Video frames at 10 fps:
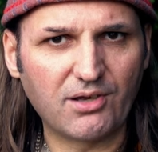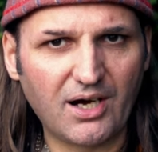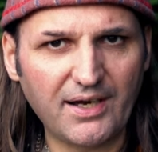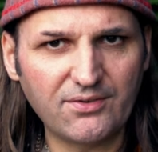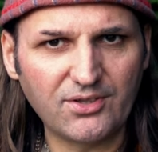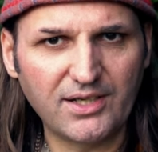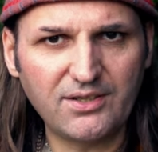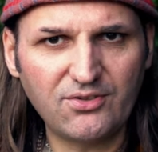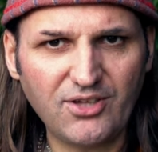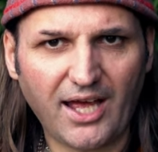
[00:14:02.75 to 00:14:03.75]
lights, and it
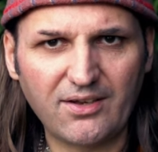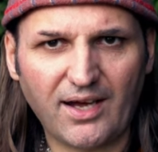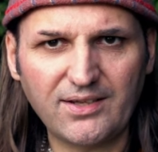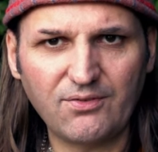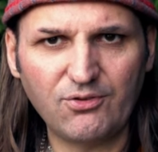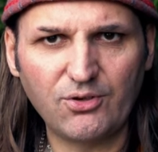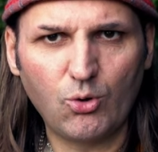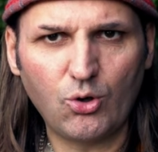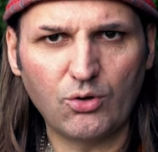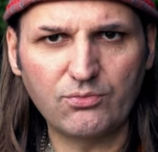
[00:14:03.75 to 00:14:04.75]
is said that if you
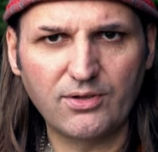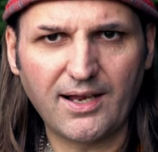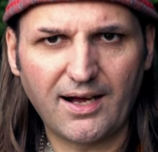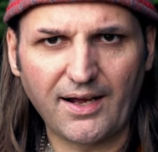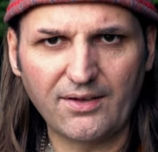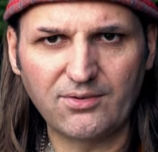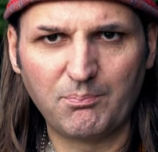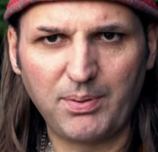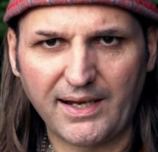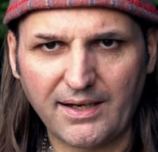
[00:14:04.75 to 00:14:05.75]
walk up to the lights and
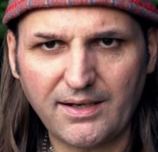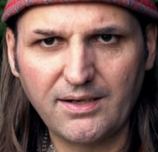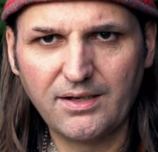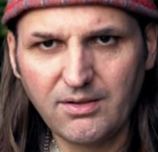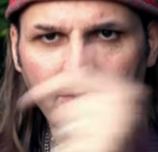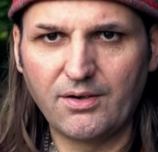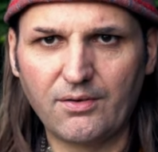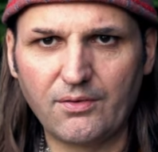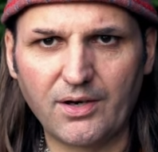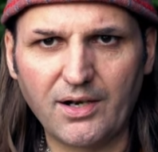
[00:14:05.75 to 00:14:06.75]
blink,
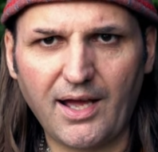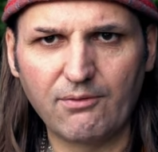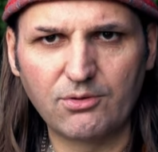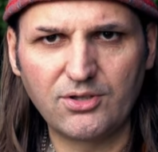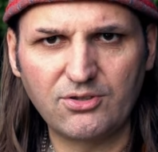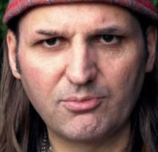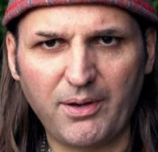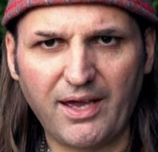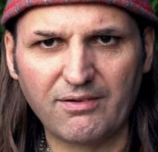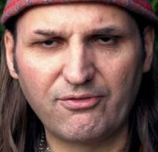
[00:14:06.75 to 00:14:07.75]
the light would
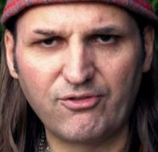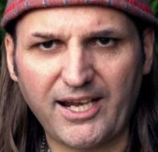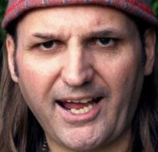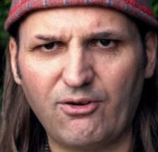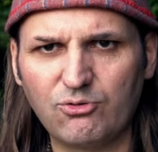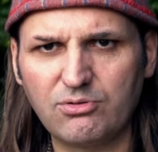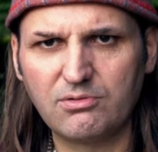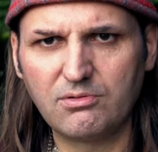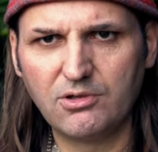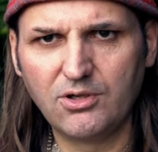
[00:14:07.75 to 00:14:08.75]
disappear and flick out,
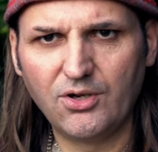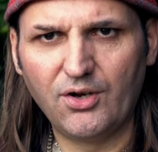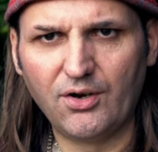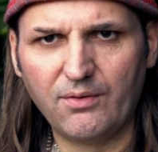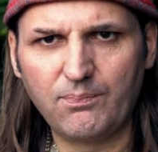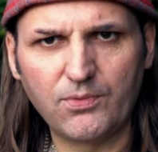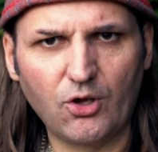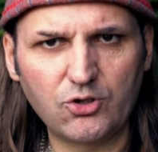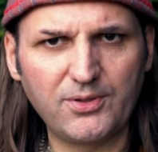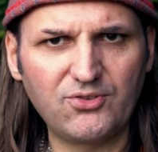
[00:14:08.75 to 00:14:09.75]

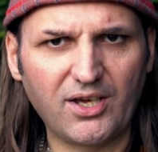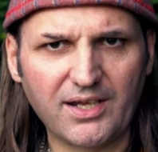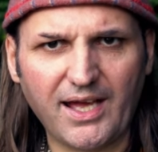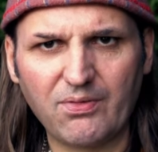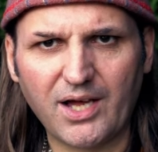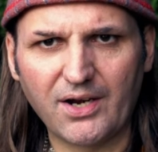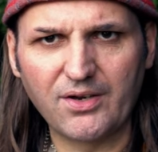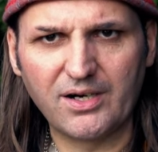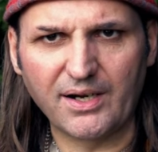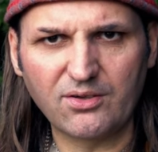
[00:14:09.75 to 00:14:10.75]
not to be seen again that
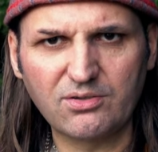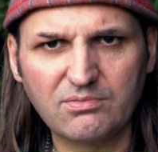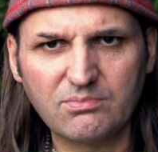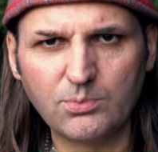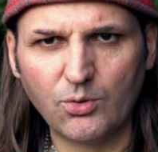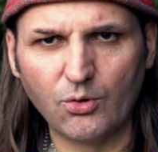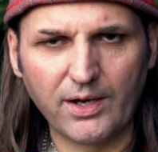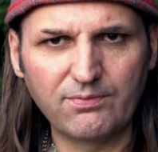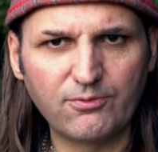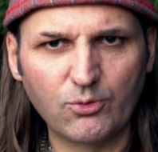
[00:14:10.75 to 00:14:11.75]
night, or
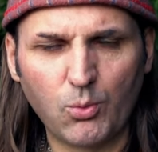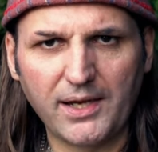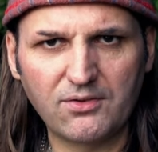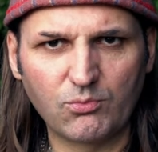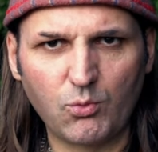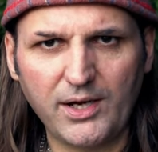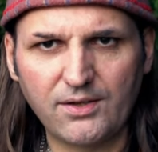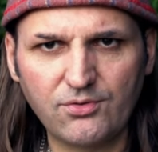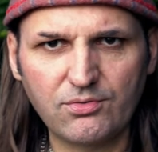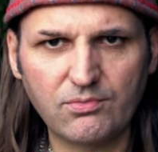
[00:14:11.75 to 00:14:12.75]
even for weeks and
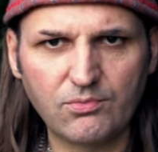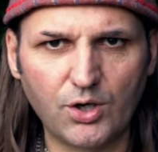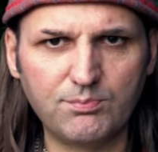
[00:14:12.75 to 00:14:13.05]
weeks, or